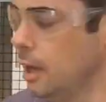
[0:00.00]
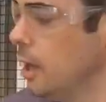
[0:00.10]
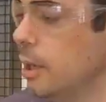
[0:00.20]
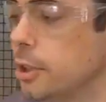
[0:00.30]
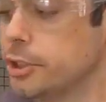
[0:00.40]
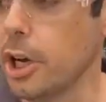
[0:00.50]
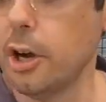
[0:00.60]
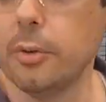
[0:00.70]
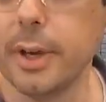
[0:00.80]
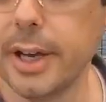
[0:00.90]
good
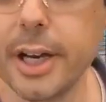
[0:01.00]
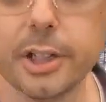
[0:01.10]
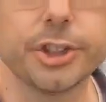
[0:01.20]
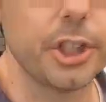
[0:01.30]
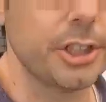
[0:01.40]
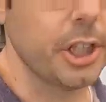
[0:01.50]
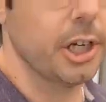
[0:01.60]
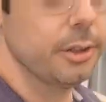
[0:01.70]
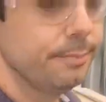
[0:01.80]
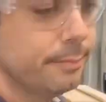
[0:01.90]
example of a glued up
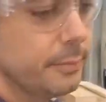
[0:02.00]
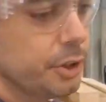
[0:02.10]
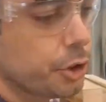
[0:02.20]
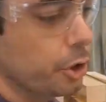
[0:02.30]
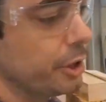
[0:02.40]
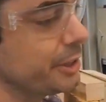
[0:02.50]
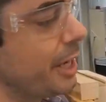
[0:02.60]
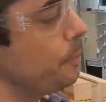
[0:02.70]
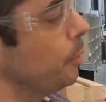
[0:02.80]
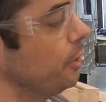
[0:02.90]
blank. See, it's
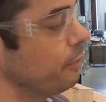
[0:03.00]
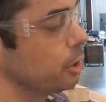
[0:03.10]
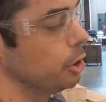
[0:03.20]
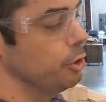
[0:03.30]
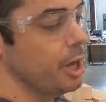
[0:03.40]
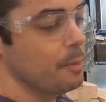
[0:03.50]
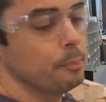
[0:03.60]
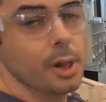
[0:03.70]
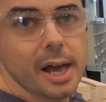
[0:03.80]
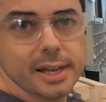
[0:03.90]
got all
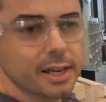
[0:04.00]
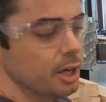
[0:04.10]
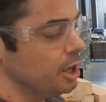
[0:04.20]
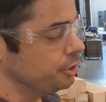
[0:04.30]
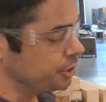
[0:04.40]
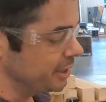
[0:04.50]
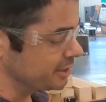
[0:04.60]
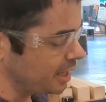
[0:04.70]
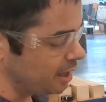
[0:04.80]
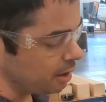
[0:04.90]
the ridges
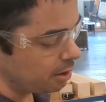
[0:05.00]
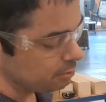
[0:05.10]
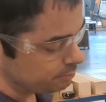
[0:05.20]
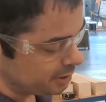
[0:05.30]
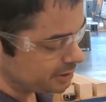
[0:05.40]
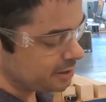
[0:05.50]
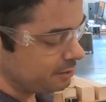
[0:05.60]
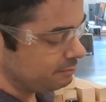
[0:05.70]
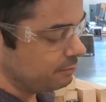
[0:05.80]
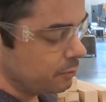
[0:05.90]
because the pieces are
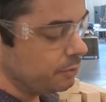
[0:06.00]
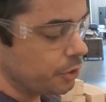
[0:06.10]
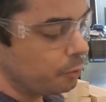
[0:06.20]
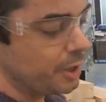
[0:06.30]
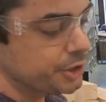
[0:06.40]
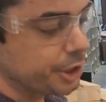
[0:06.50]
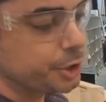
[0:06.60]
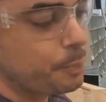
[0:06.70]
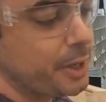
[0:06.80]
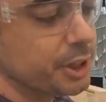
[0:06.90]
not exactly flush.
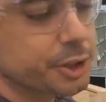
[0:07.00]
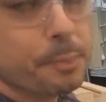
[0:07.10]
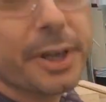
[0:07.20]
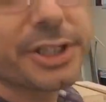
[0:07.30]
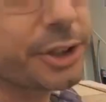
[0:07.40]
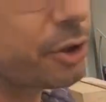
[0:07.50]
Got some